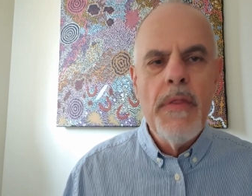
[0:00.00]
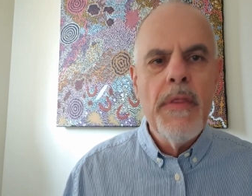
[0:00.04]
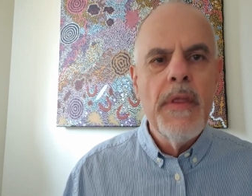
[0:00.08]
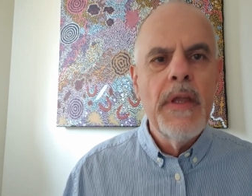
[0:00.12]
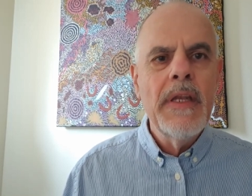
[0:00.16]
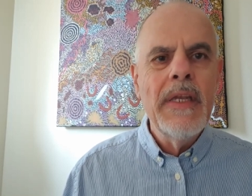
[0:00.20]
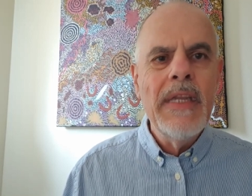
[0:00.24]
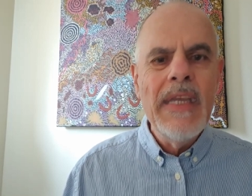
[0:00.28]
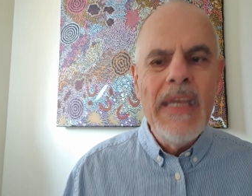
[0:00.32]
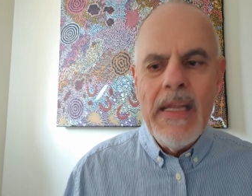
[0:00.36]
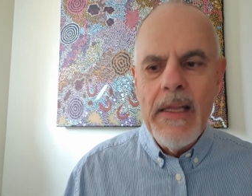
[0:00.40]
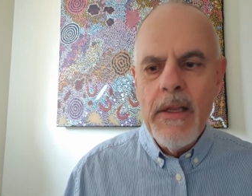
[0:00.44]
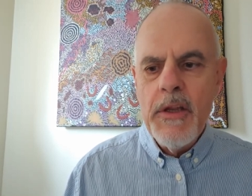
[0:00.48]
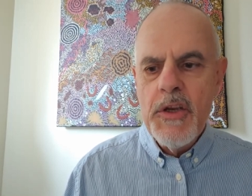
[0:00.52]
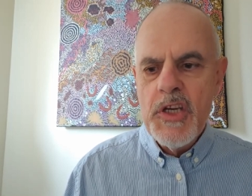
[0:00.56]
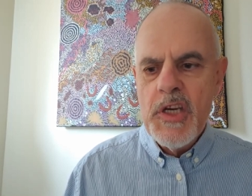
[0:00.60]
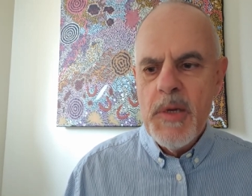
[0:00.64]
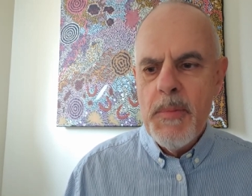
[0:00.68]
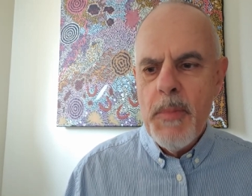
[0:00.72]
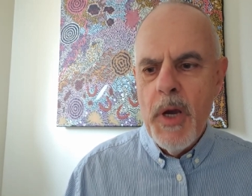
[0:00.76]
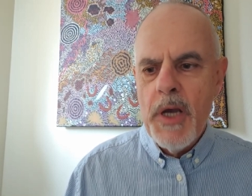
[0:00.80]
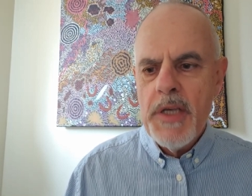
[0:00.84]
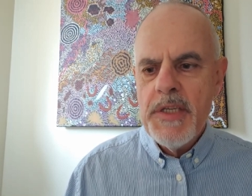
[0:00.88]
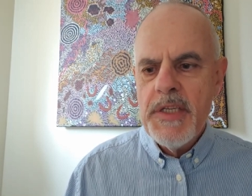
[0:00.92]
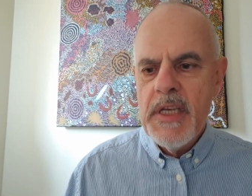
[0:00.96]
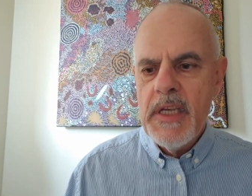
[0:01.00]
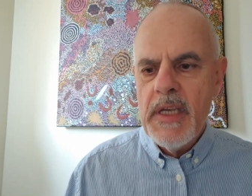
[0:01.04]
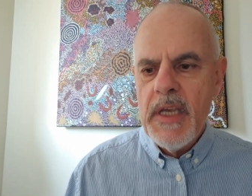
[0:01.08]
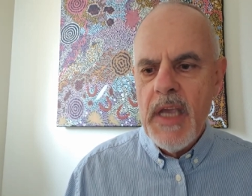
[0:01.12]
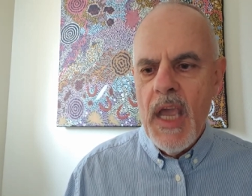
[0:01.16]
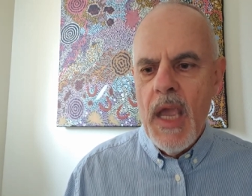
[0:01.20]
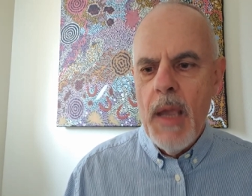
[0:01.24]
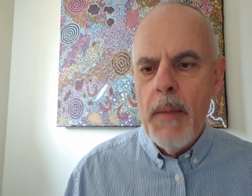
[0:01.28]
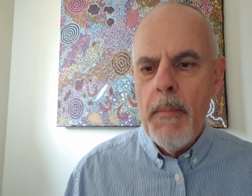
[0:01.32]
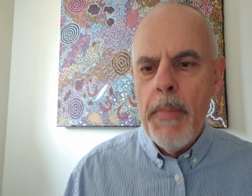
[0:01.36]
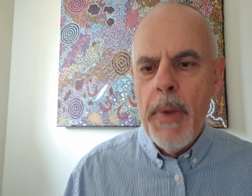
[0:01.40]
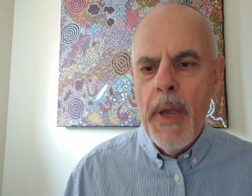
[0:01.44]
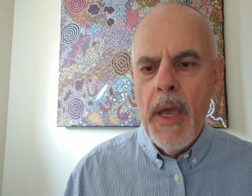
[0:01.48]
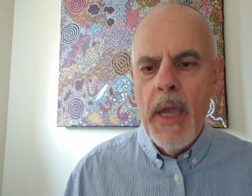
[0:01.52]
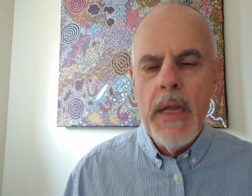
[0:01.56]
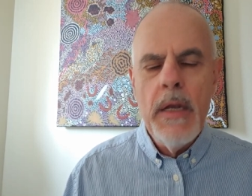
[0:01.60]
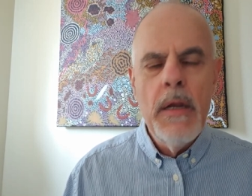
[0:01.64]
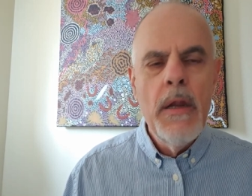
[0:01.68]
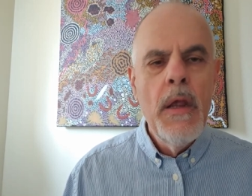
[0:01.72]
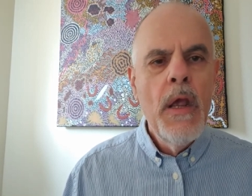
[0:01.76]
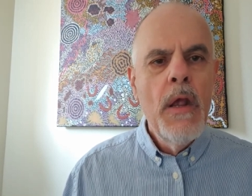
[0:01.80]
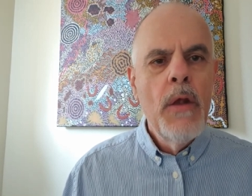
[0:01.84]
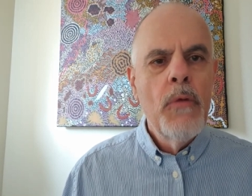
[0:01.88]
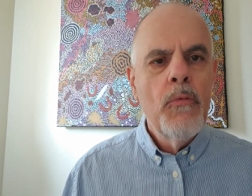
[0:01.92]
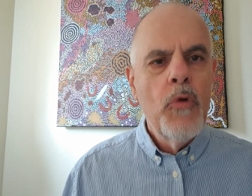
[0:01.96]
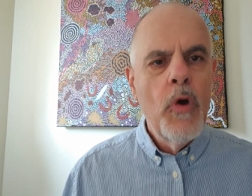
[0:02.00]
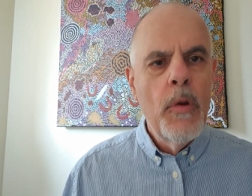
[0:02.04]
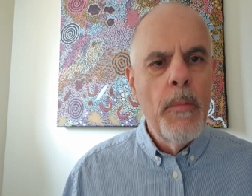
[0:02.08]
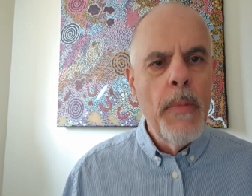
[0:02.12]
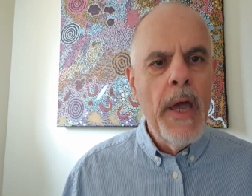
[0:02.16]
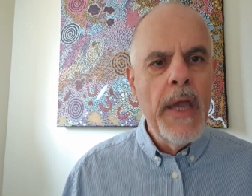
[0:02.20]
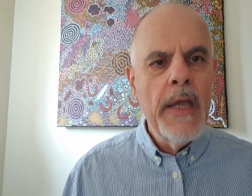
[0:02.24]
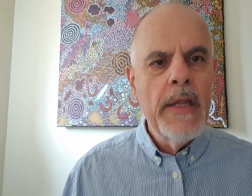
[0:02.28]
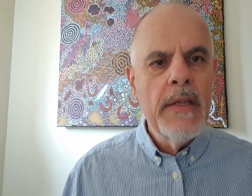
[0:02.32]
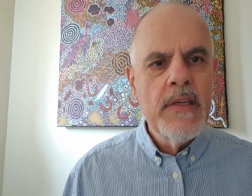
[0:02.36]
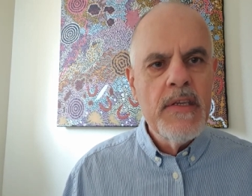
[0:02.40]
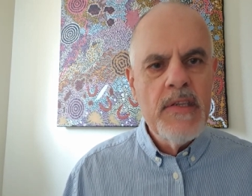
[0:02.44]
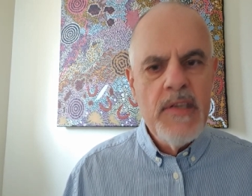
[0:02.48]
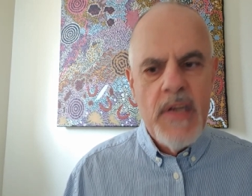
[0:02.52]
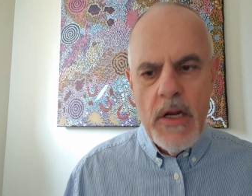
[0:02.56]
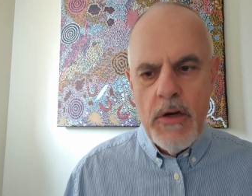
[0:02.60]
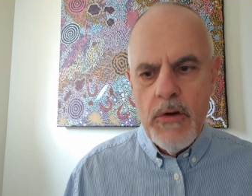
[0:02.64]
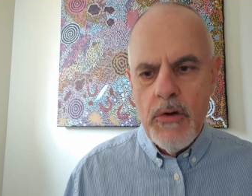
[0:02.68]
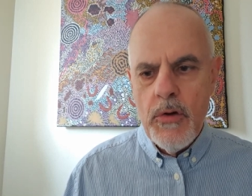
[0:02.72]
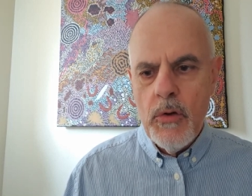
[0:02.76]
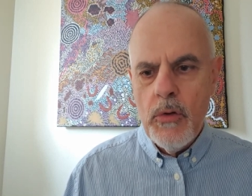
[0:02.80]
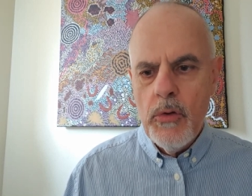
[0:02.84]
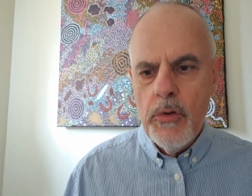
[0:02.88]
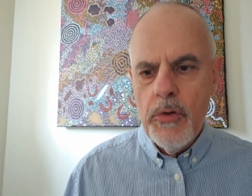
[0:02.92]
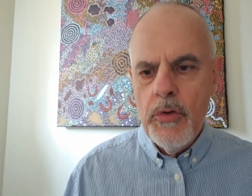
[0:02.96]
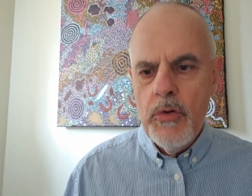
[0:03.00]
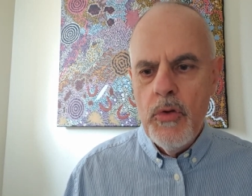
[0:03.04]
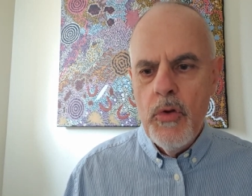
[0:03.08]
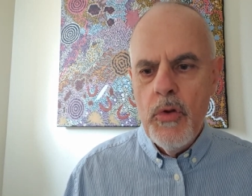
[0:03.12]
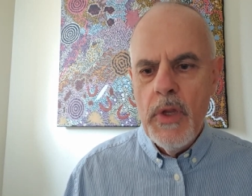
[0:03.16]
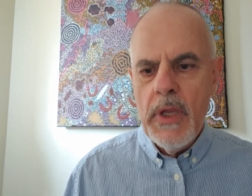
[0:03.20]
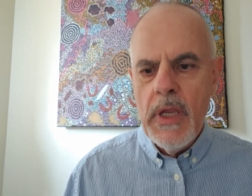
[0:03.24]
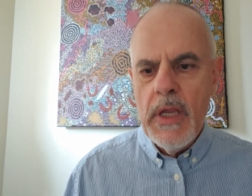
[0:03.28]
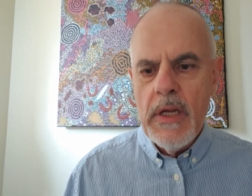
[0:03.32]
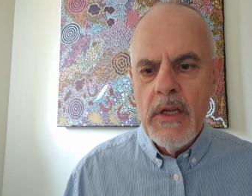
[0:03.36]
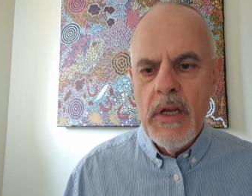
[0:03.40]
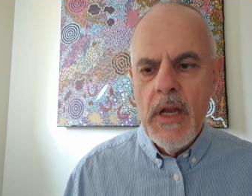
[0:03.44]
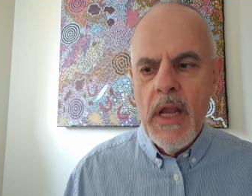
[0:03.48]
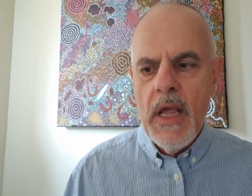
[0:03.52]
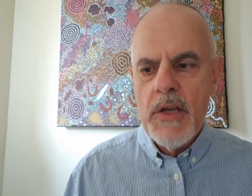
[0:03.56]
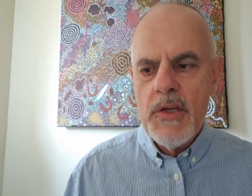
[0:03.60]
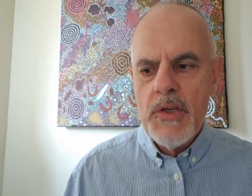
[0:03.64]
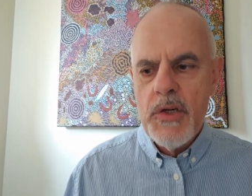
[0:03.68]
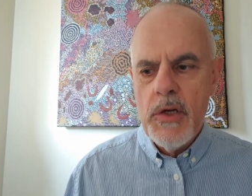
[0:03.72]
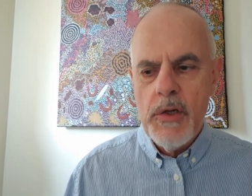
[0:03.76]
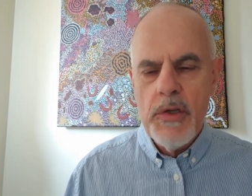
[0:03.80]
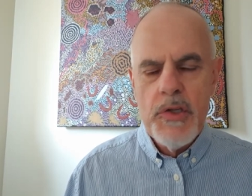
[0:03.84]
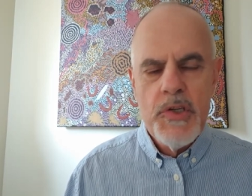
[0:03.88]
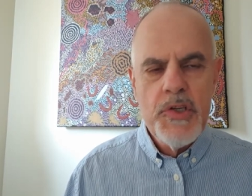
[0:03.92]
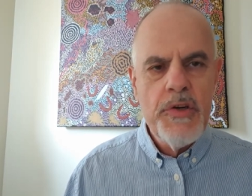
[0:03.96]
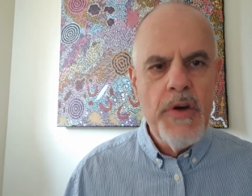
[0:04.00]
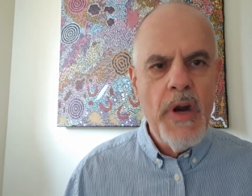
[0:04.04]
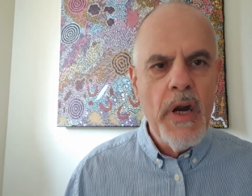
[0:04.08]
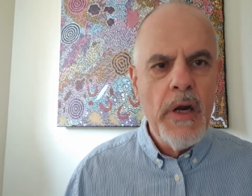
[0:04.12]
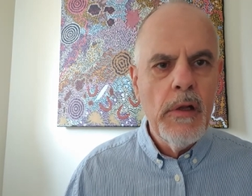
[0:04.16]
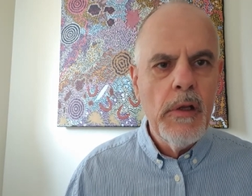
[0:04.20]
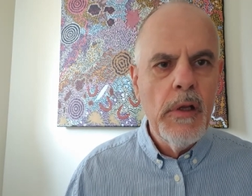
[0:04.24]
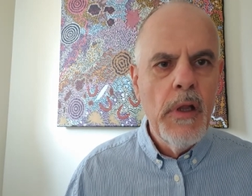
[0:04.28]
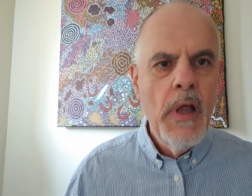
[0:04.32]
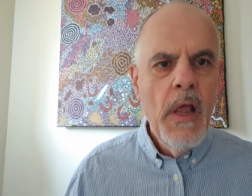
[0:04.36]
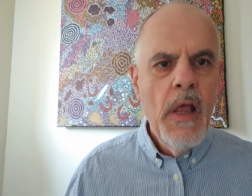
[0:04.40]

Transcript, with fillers: The delegitimizing campaign remains central to the international struggle.